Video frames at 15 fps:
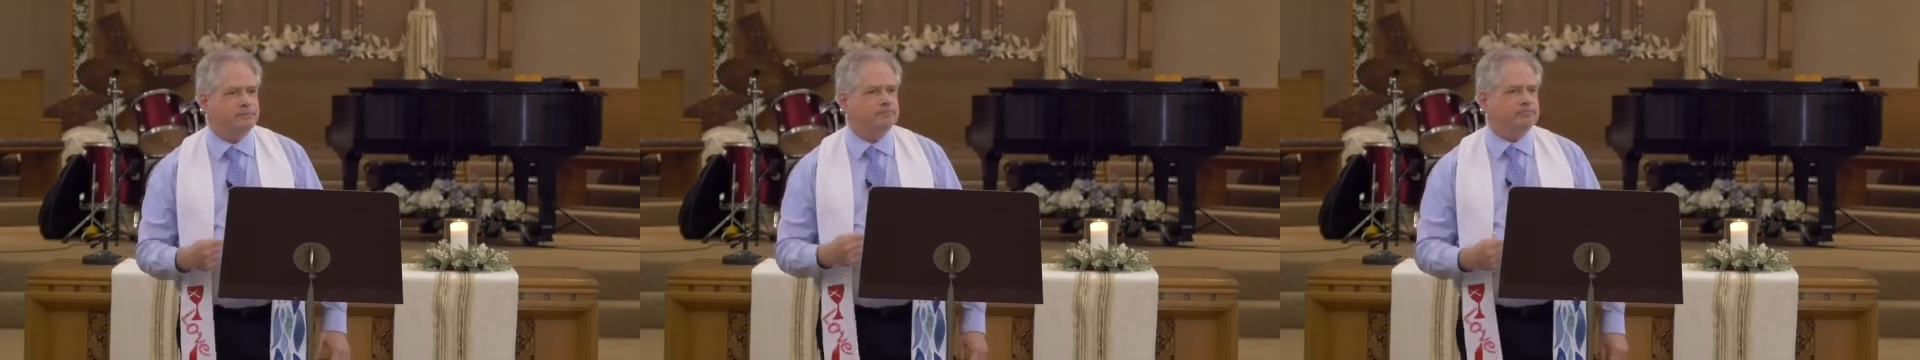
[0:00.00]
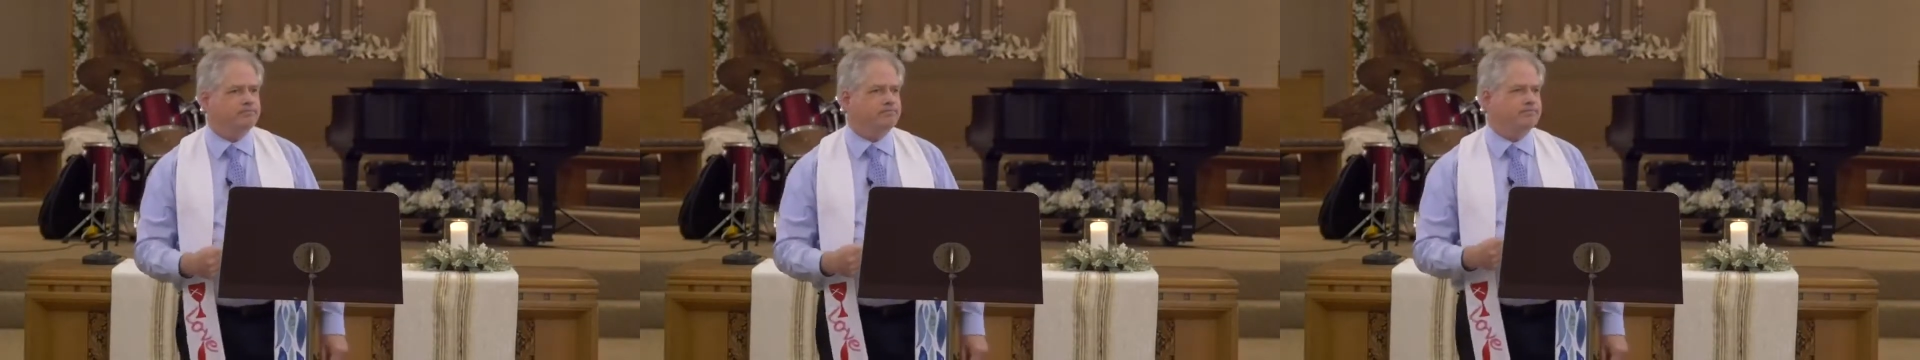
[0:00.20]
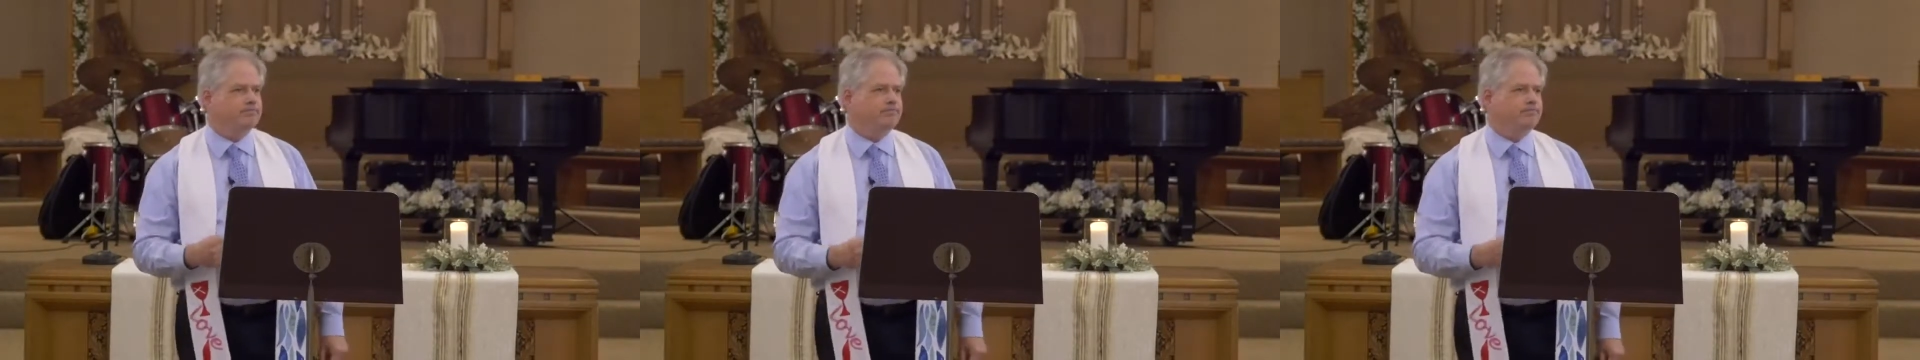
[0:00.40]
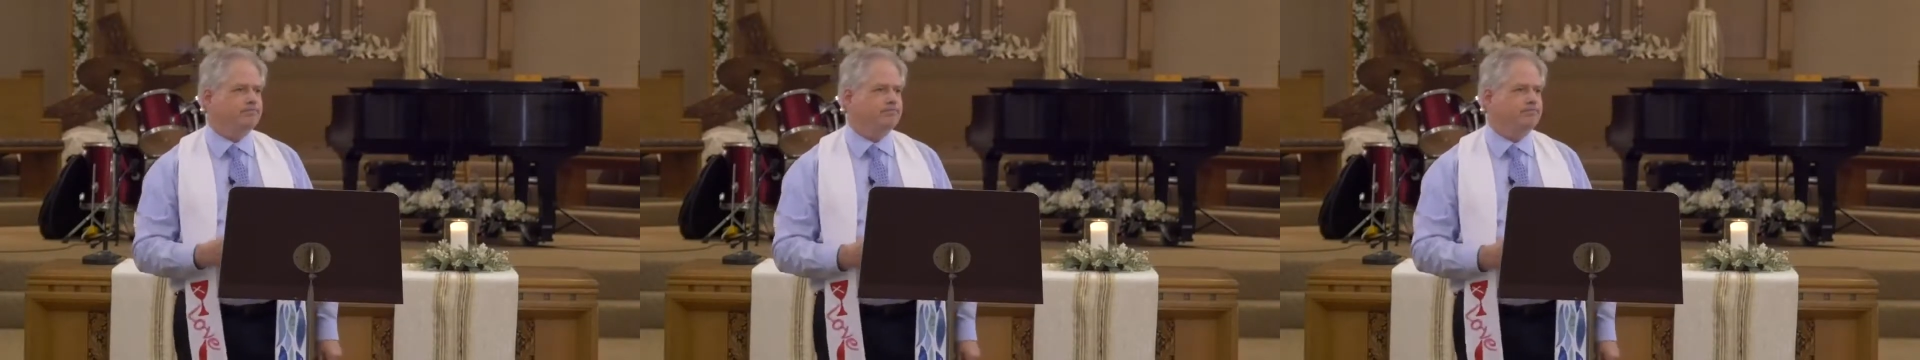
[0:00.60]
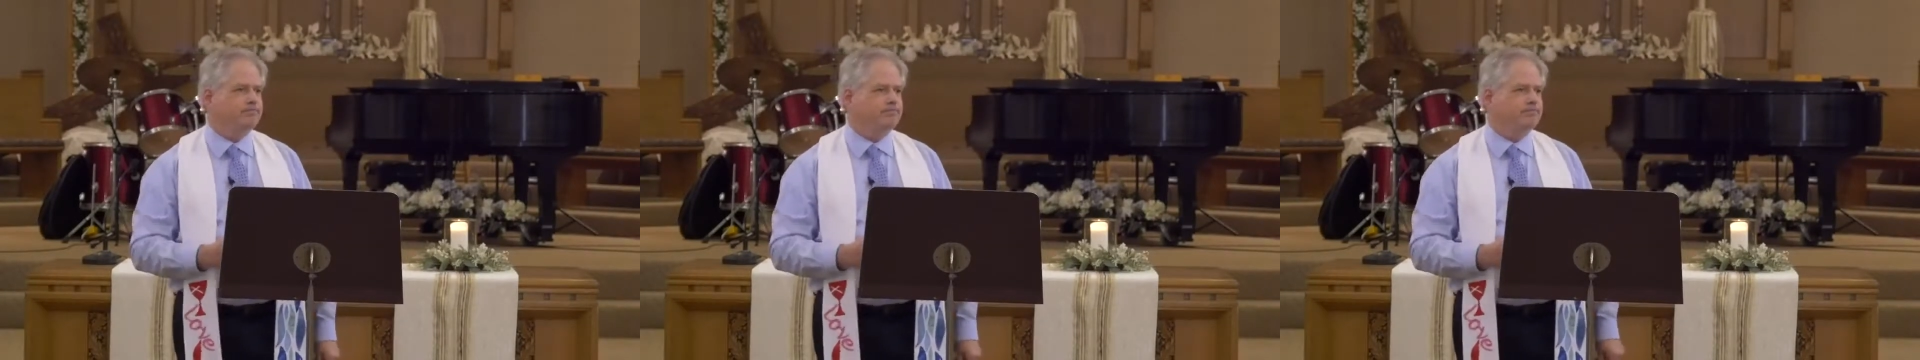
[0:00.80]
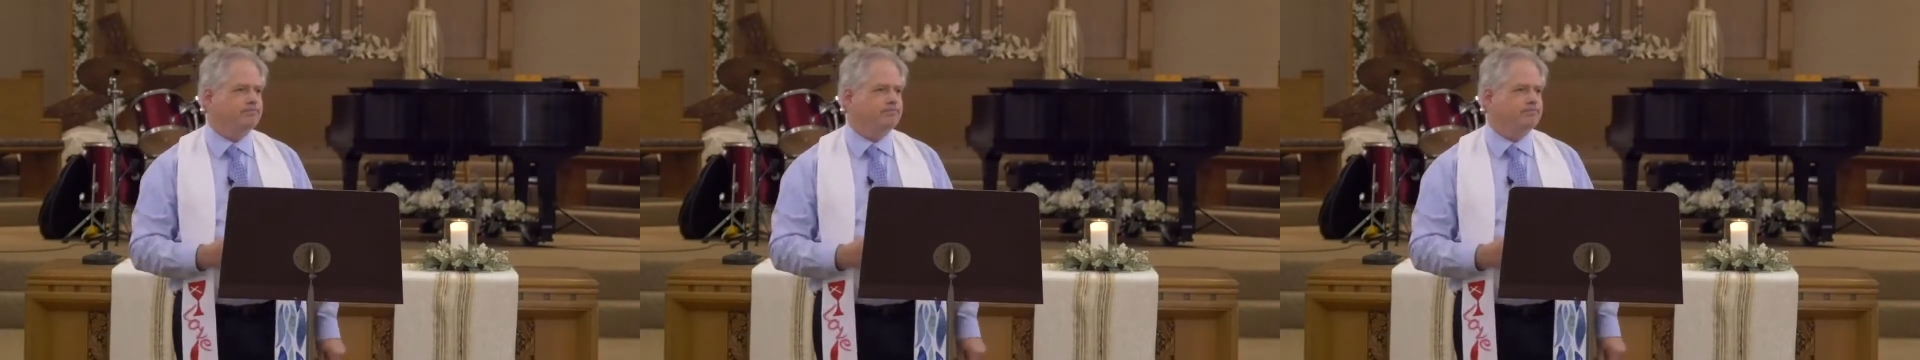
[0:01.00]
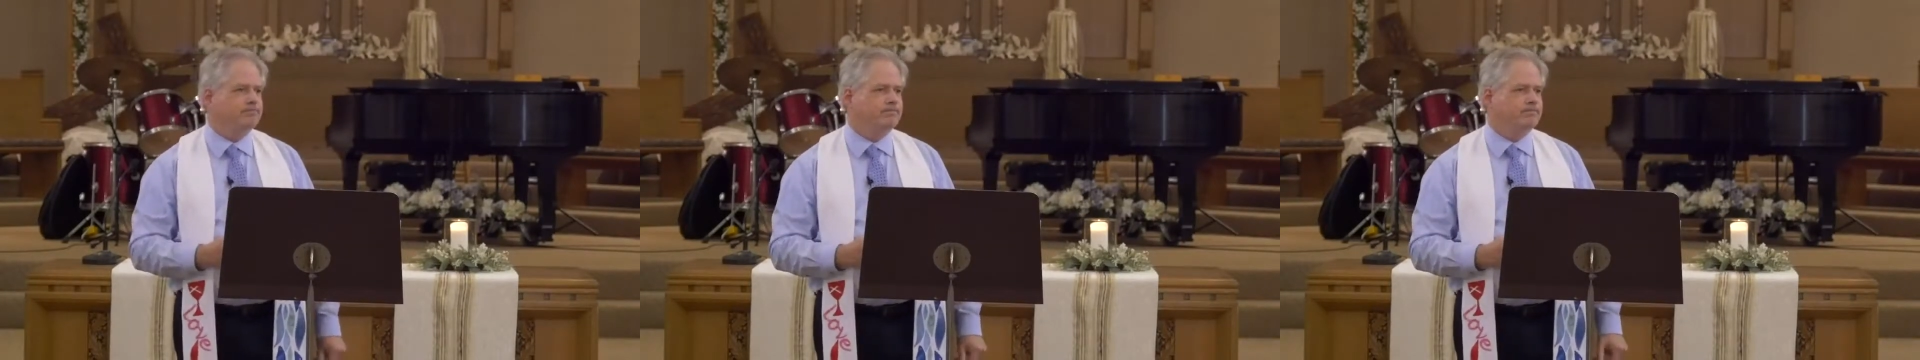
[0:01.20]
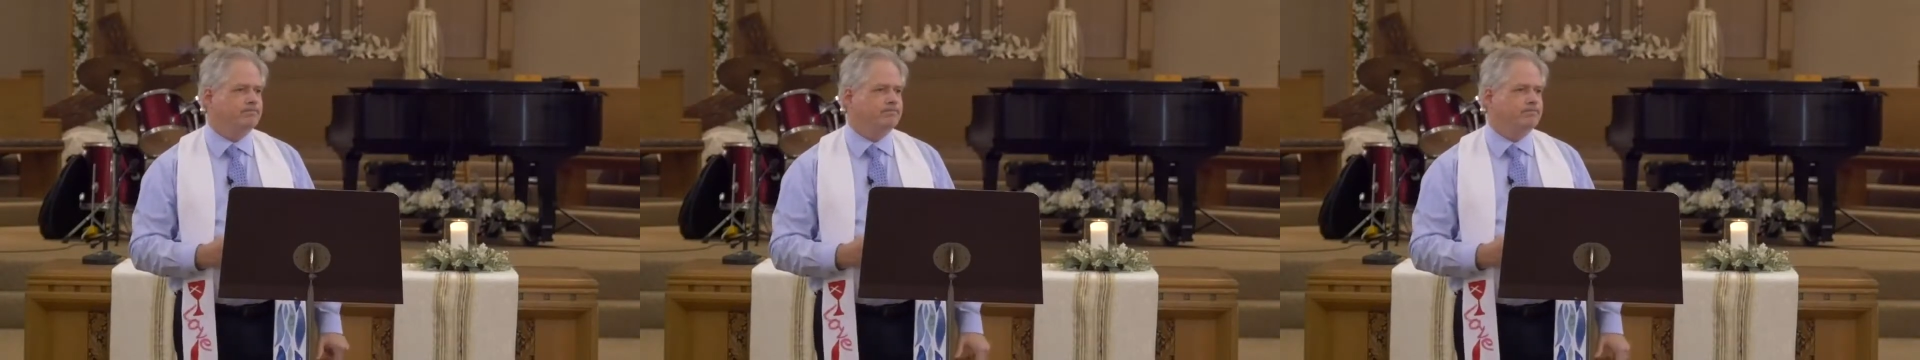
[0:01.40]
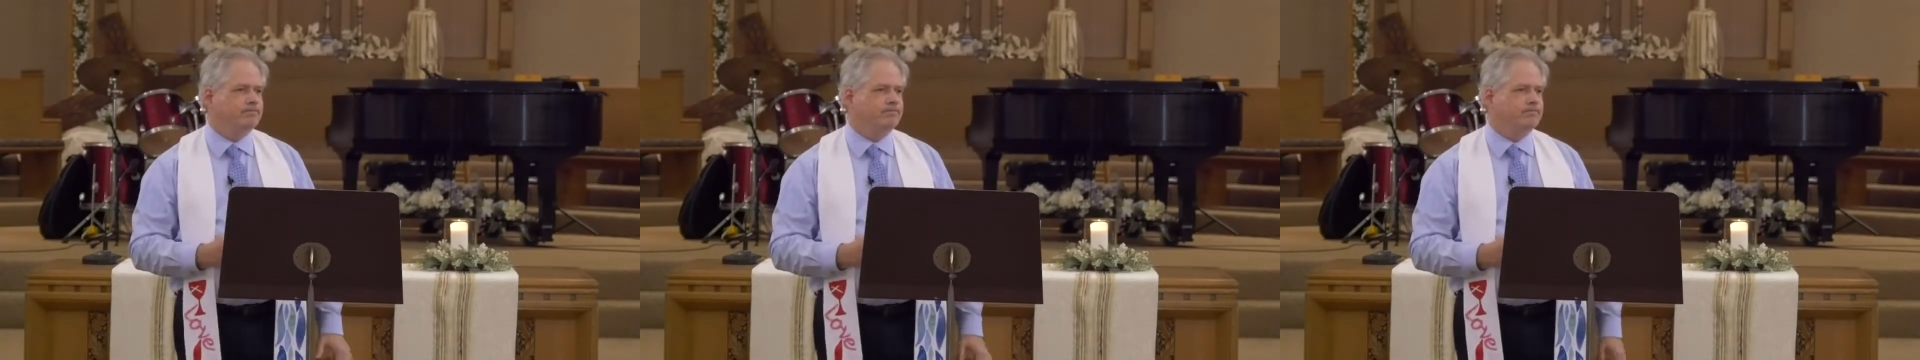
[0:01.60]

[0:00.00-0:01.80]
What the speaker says: (no one is talking)